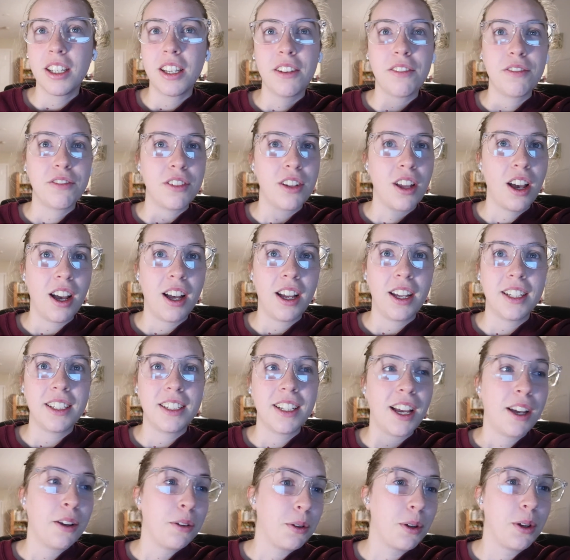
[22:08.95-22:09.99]
If not,
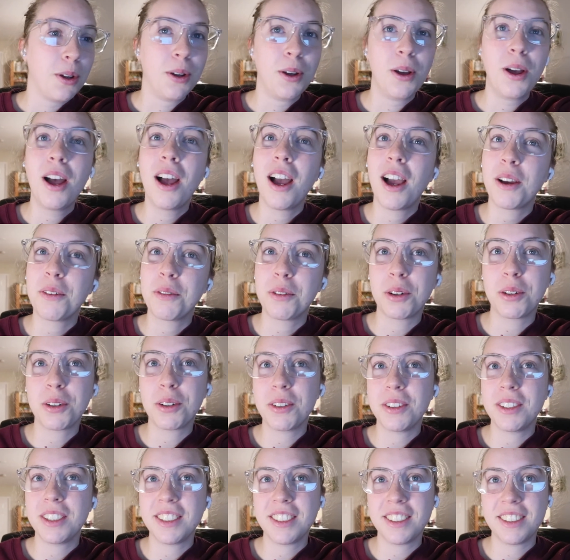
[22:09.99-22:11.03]
I won't go
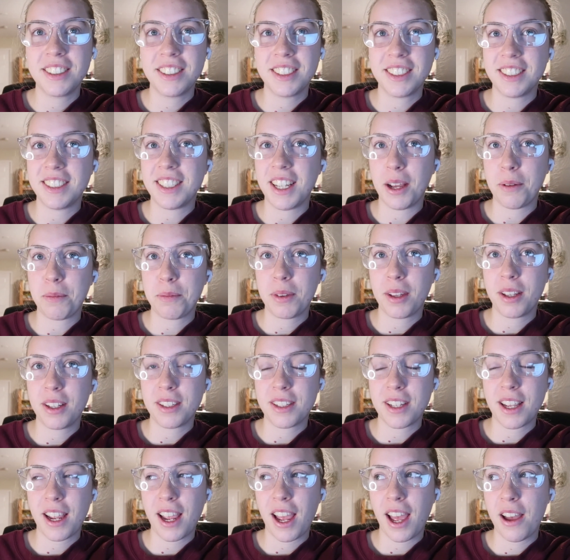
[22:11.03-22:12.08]
into as depth as
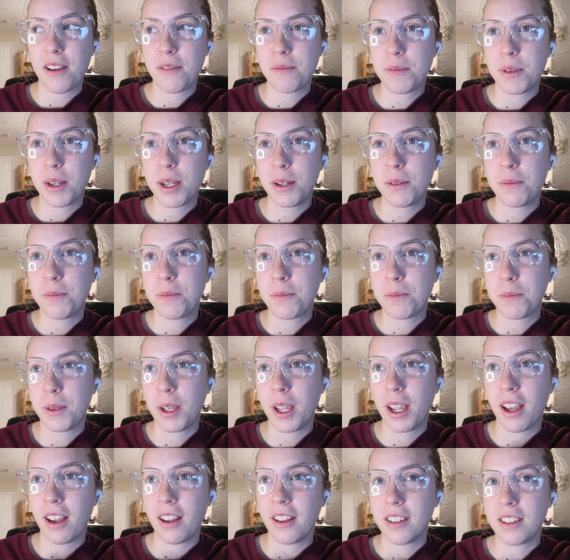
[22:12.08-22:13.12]
I have been
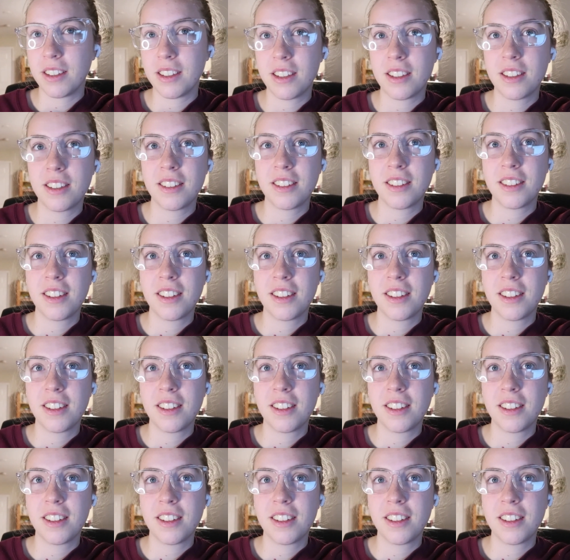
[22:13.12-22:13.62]
because